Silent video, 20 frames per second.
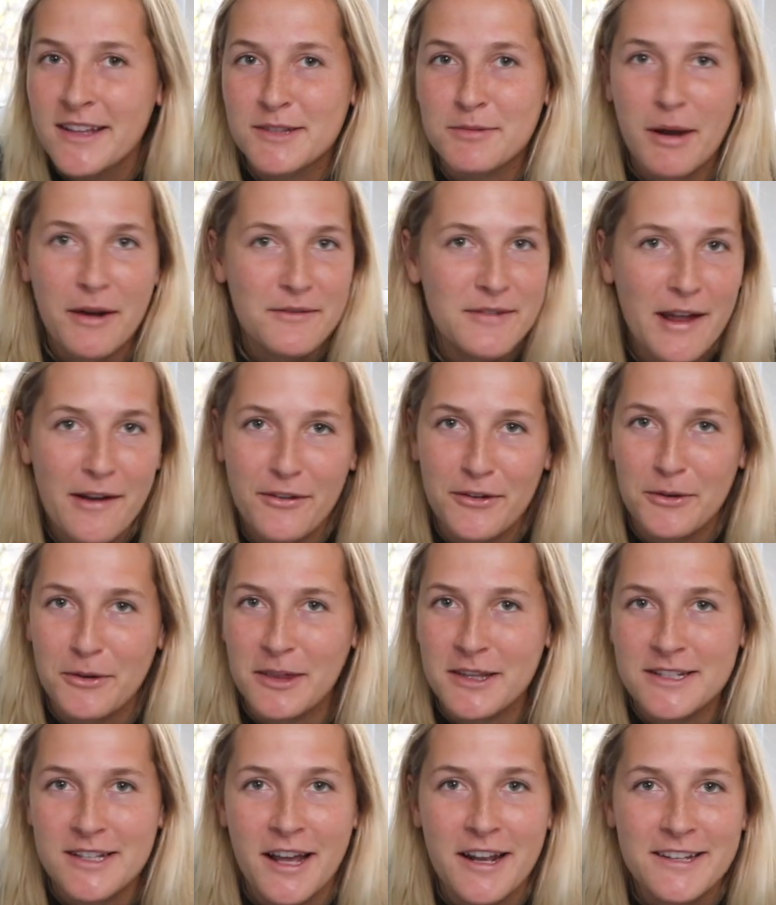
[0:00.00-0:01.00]
So I've never
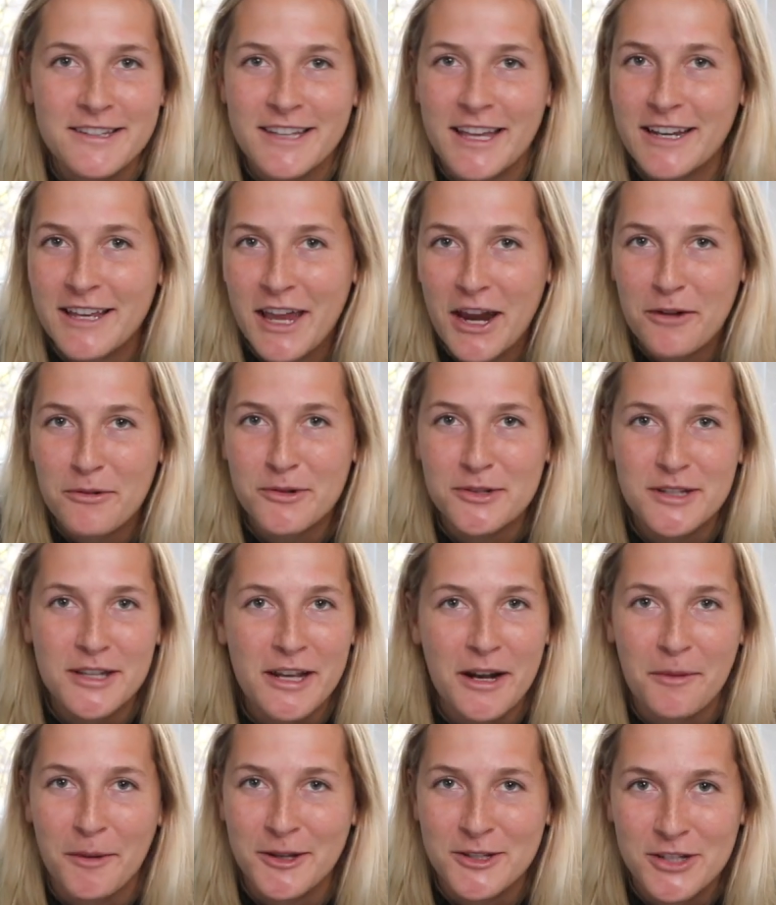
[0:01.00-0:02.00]
really done a skincare
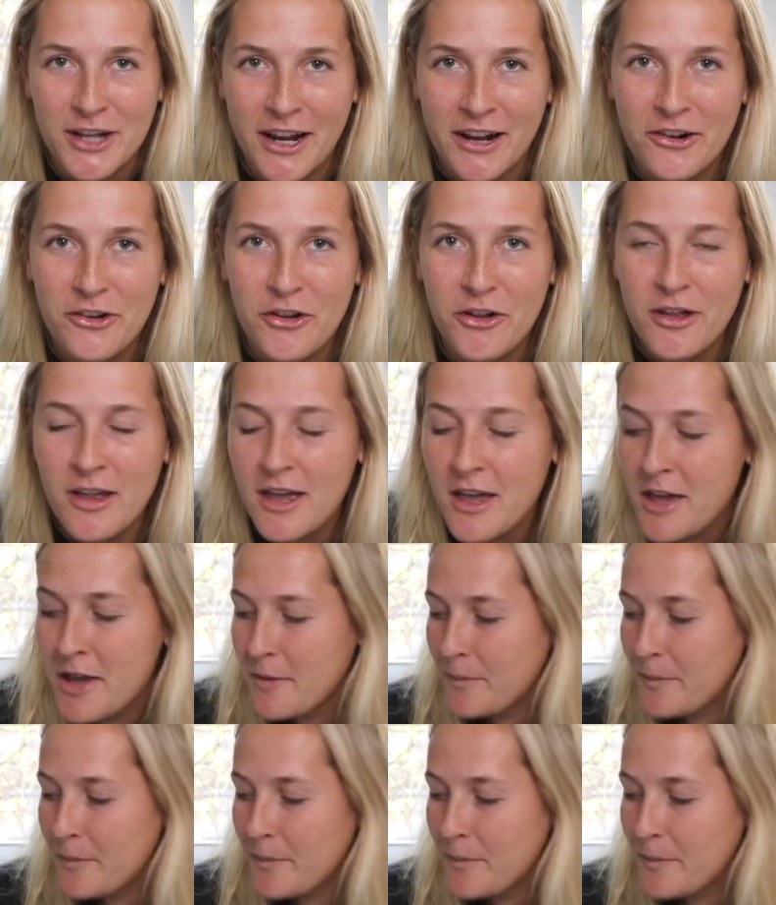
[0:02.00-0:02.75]
routine on my channel.